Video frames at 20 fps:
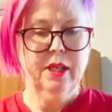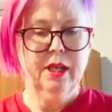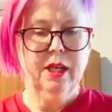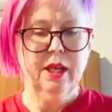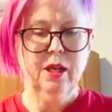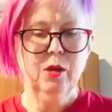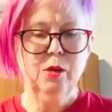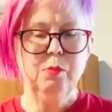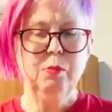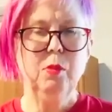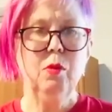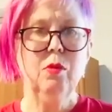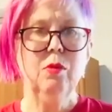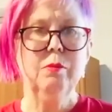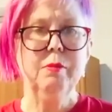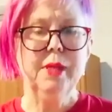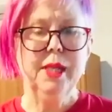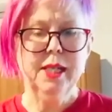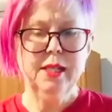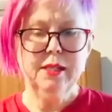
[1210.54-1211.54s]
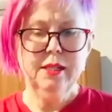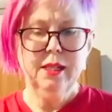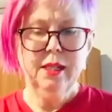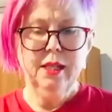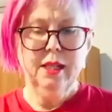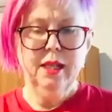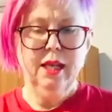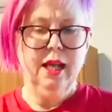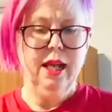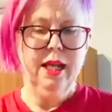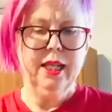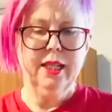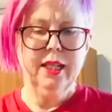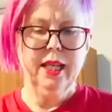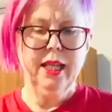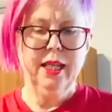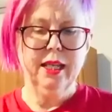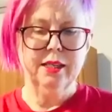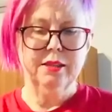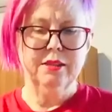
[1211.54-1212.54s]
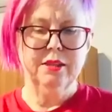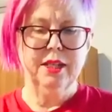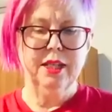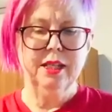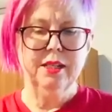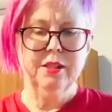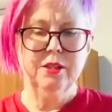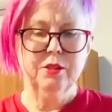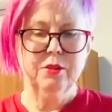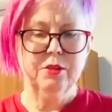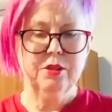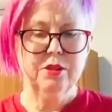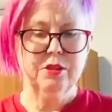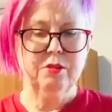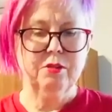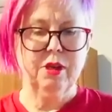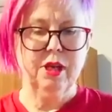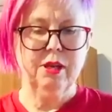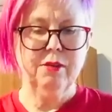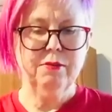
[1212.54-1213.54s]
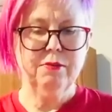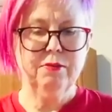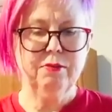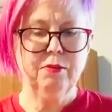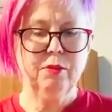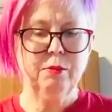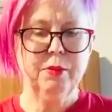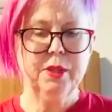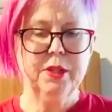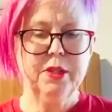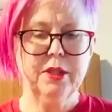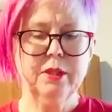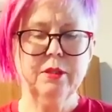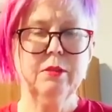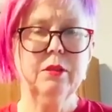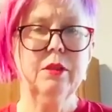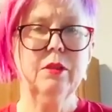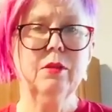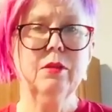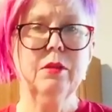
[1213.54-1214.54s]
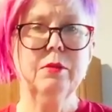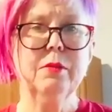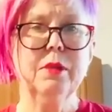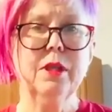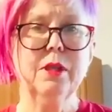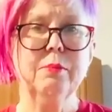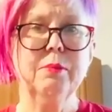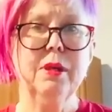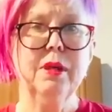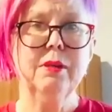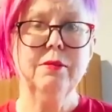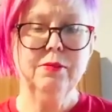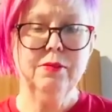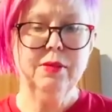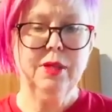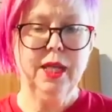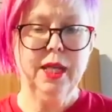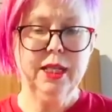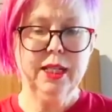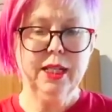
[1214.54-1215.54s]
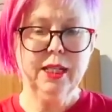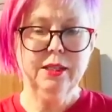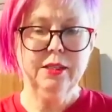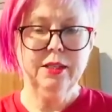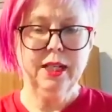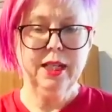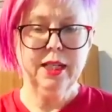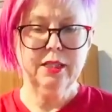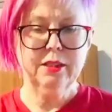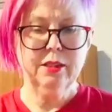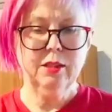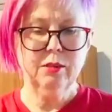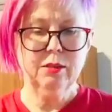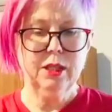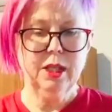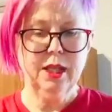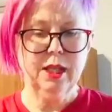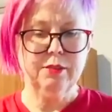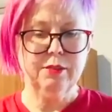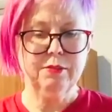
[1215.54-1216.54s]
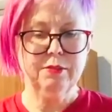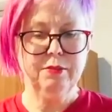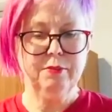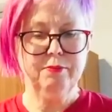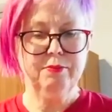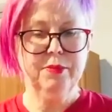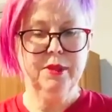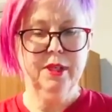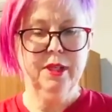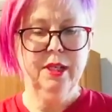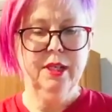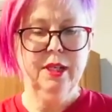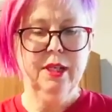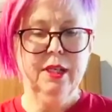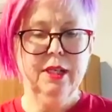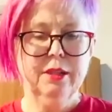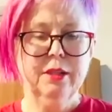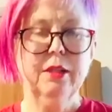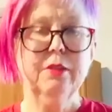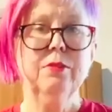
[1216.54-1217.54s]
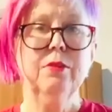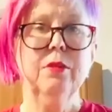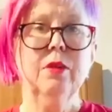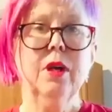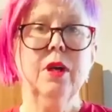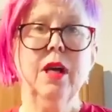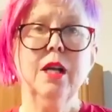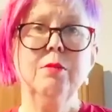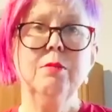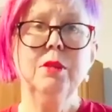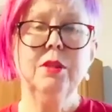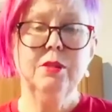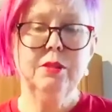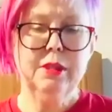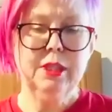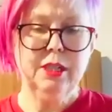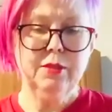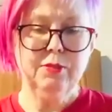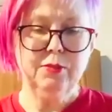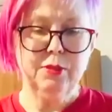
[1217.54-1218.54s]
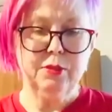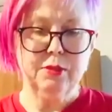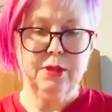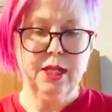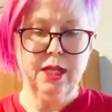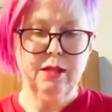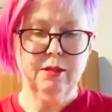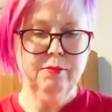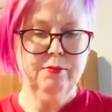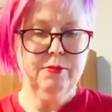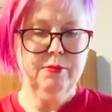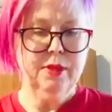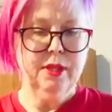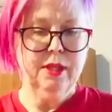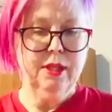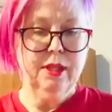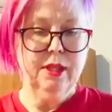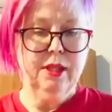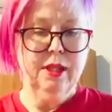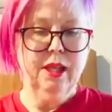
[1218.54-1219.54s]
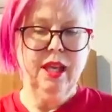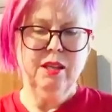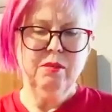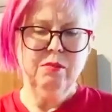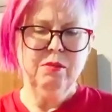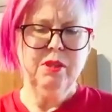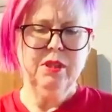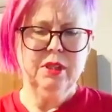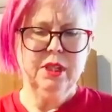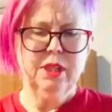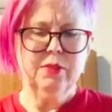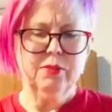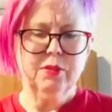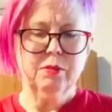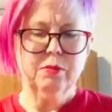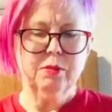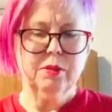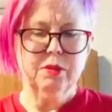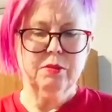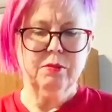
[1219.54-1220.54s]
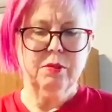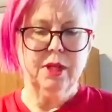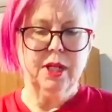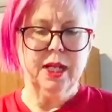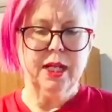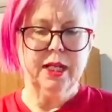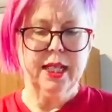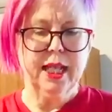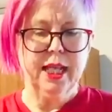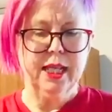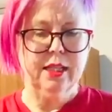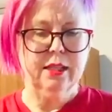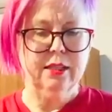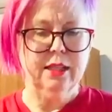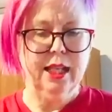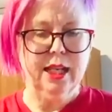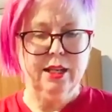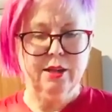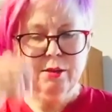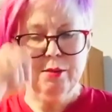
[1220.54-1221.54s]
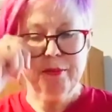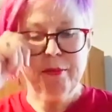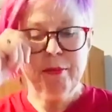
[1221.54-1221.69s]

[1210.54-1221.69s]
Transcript: "Oh, poor man, I can't end your strife, for by the good Lord above I can take no life. Therefore, I must leave you now. I will leave you with what I can allow."